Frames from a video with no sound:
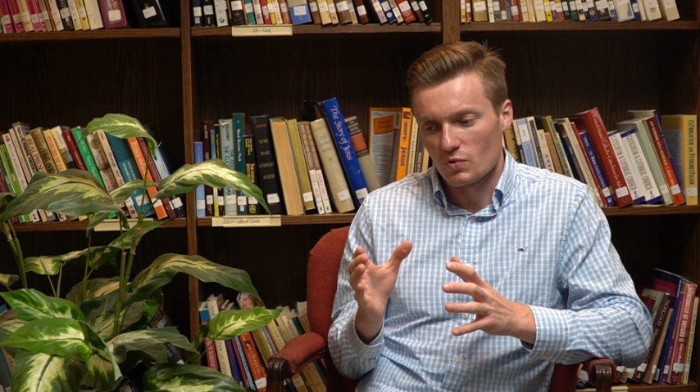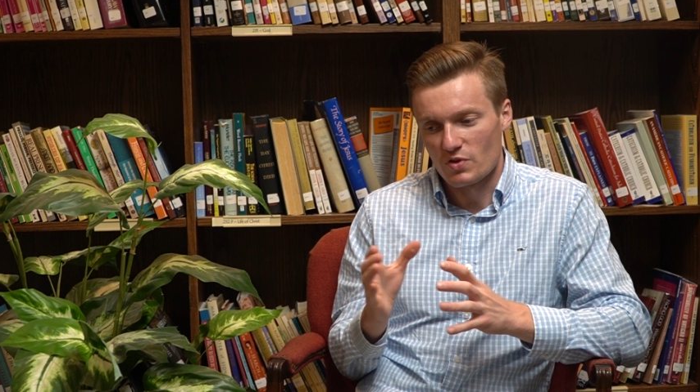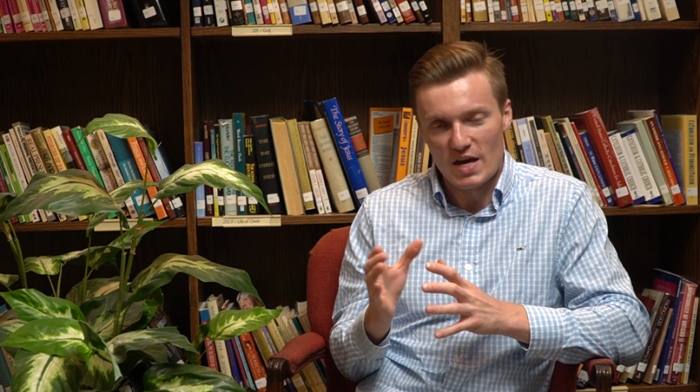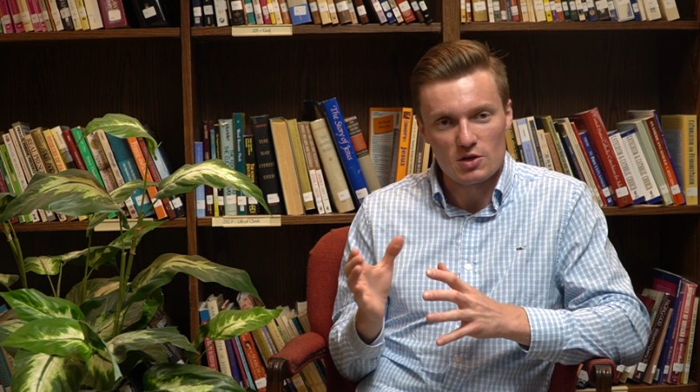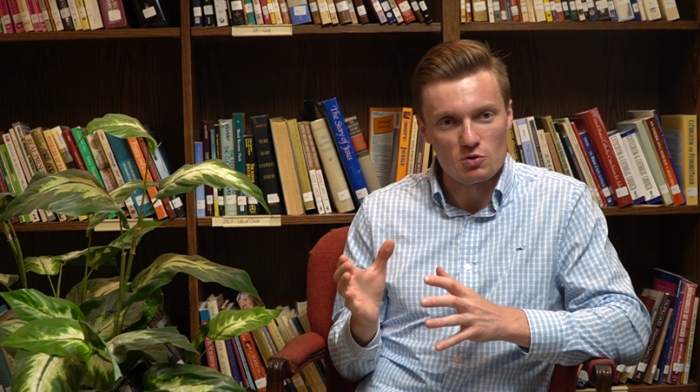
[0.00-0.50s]

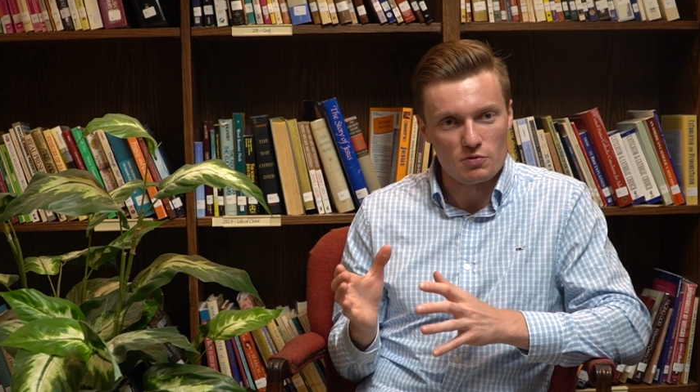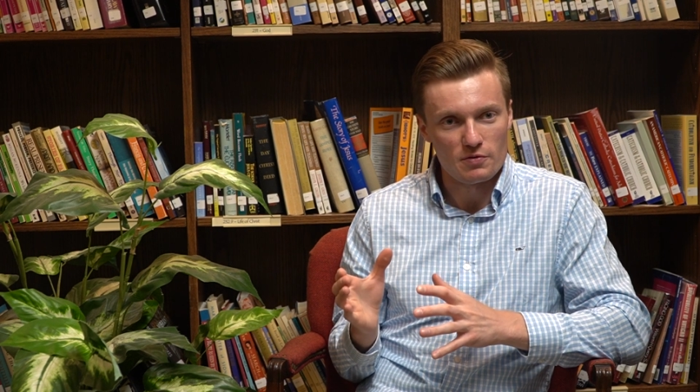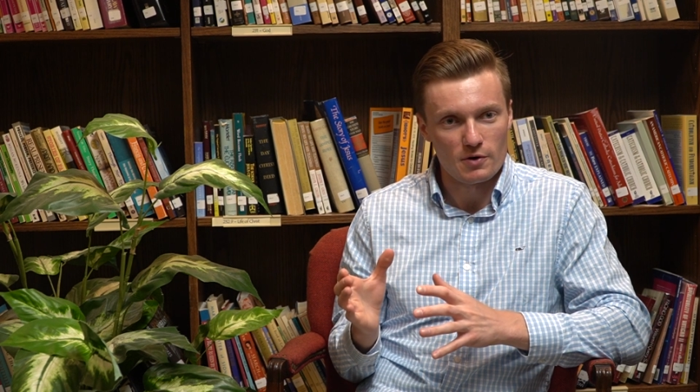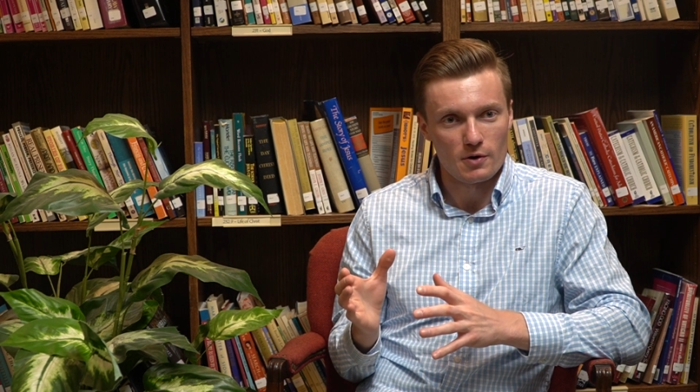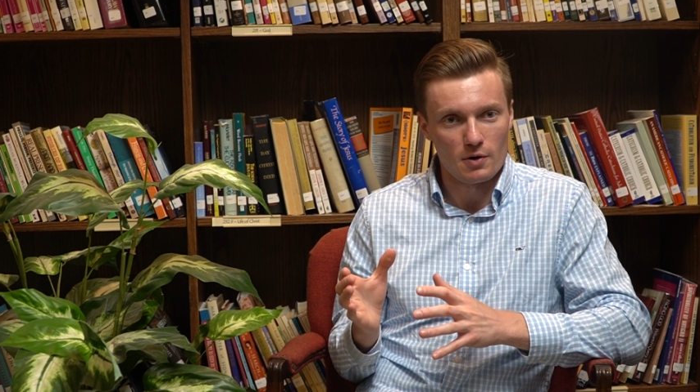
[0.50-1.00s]
thank you
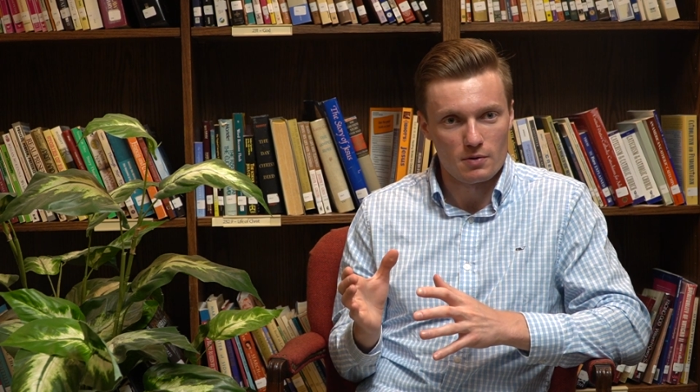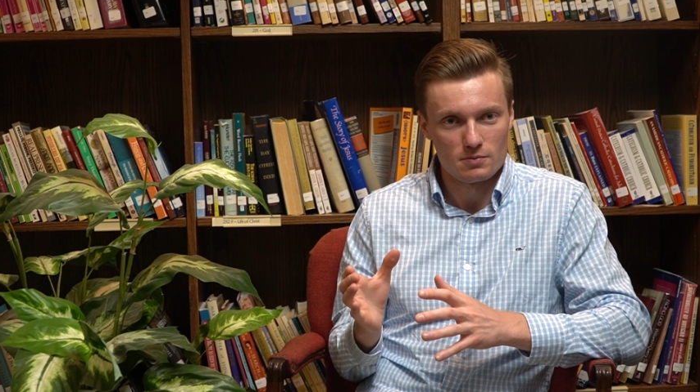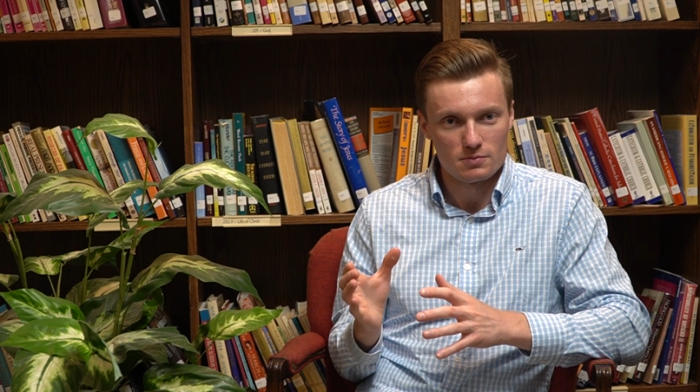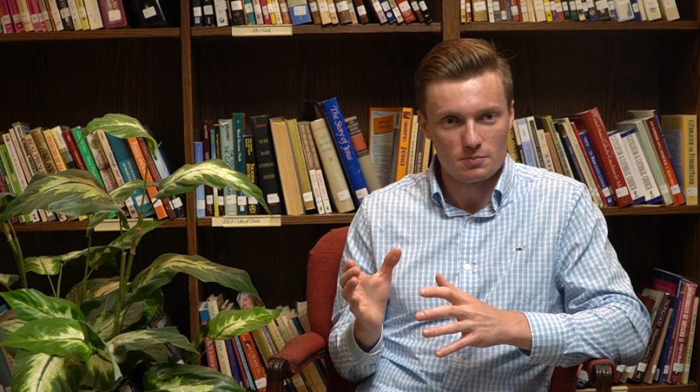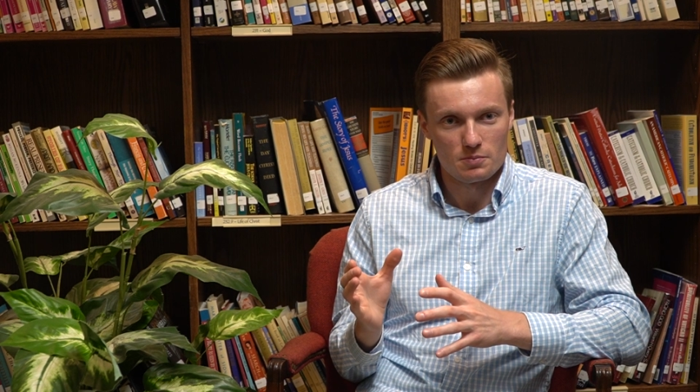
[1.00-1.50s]
for
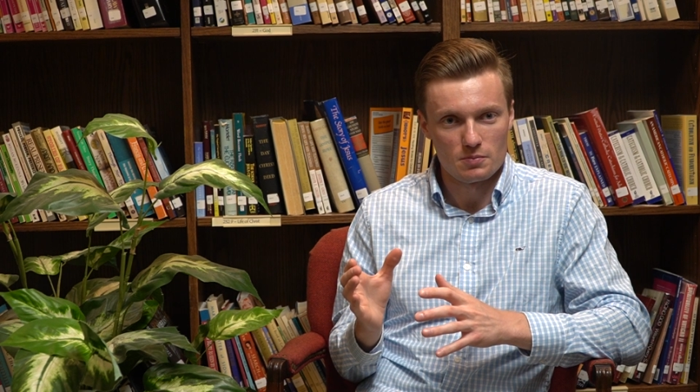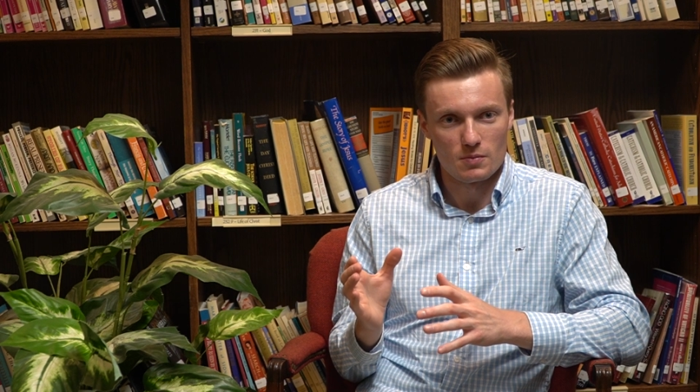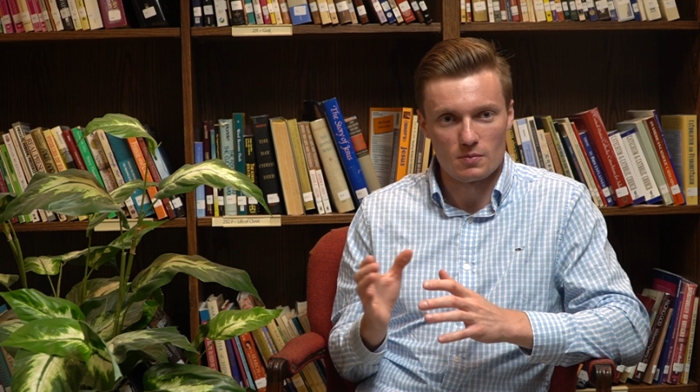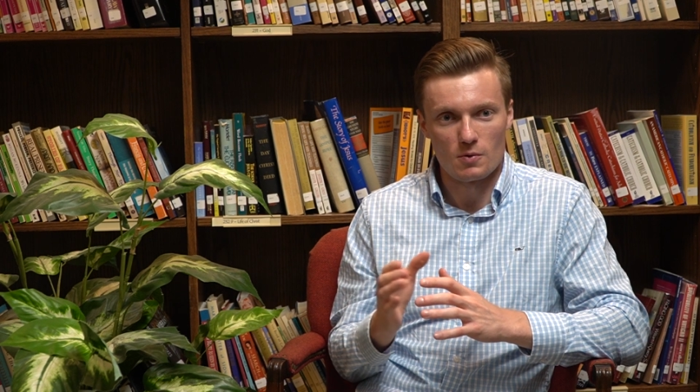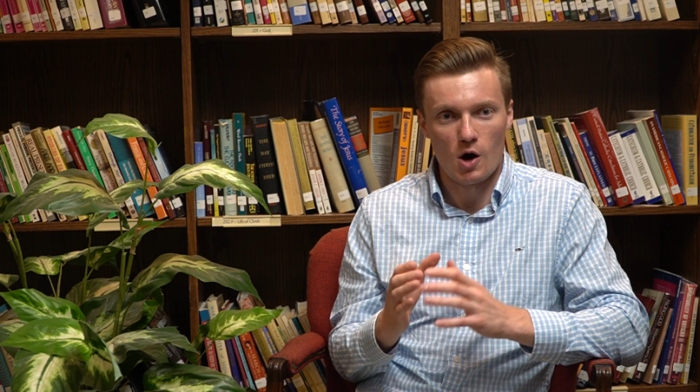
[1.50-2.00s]

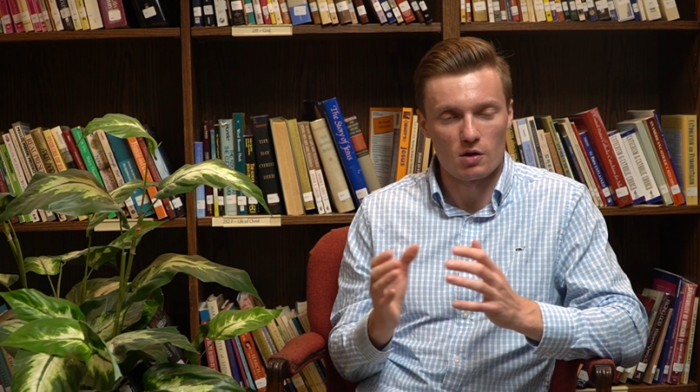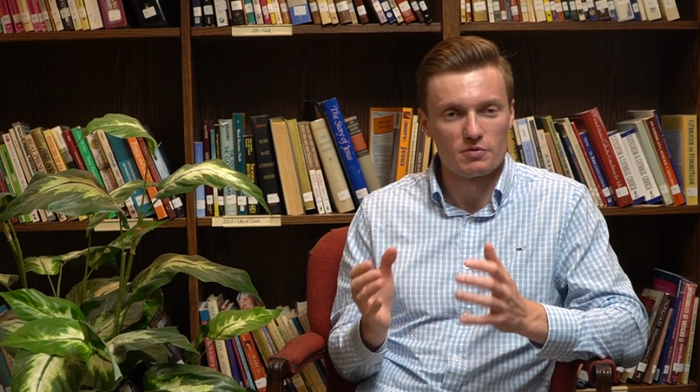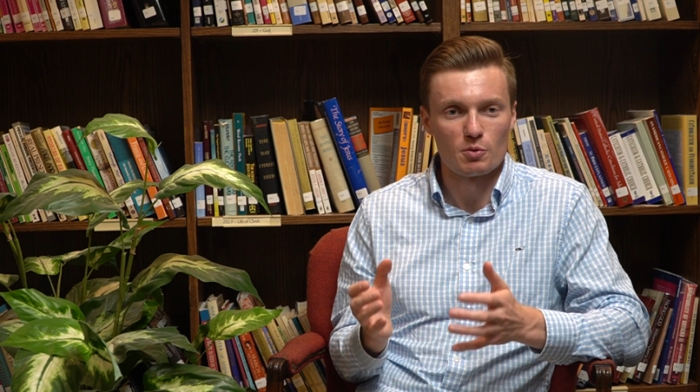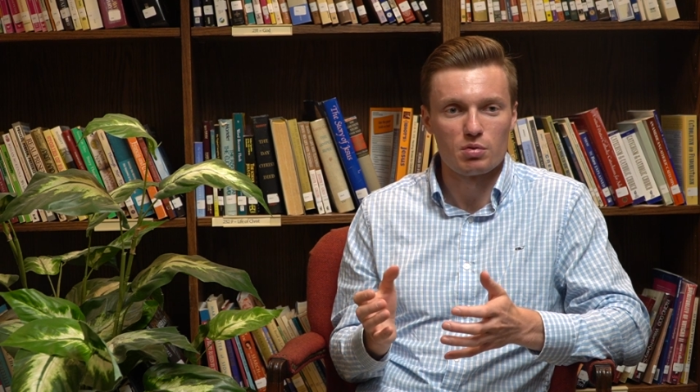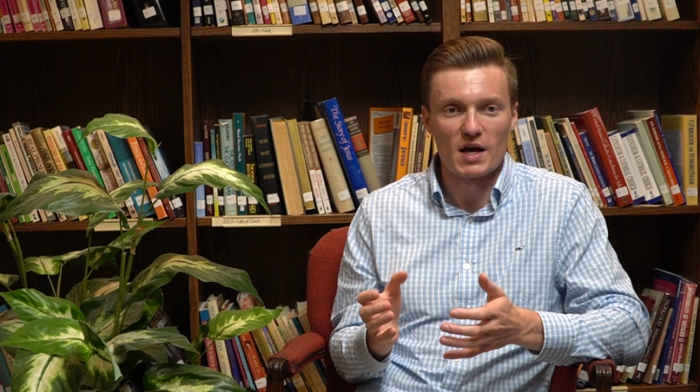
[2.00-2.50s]
all
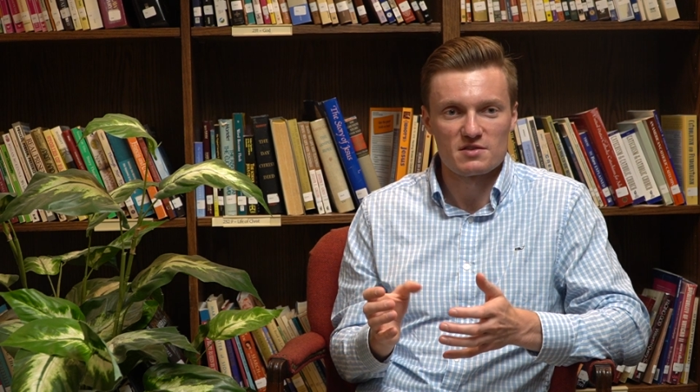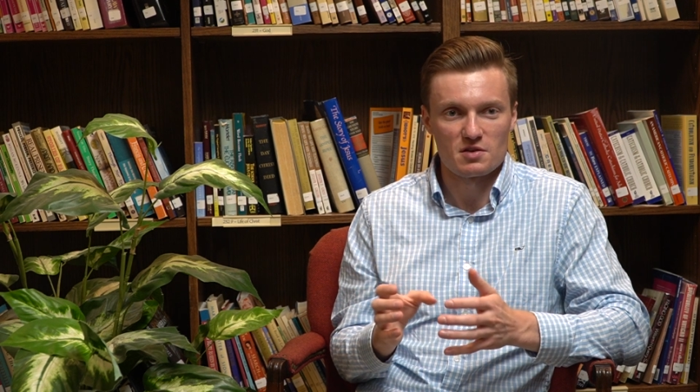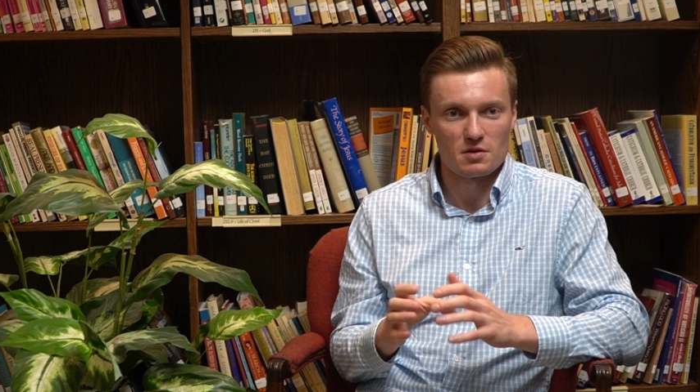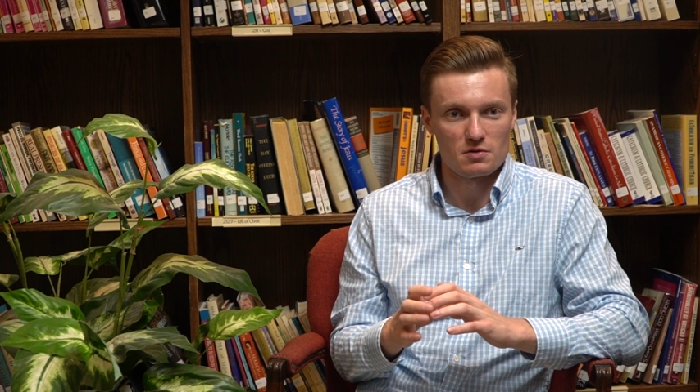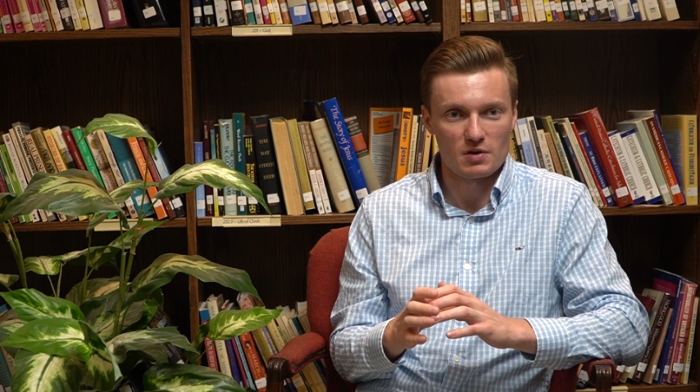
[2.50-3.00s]
of your blessings.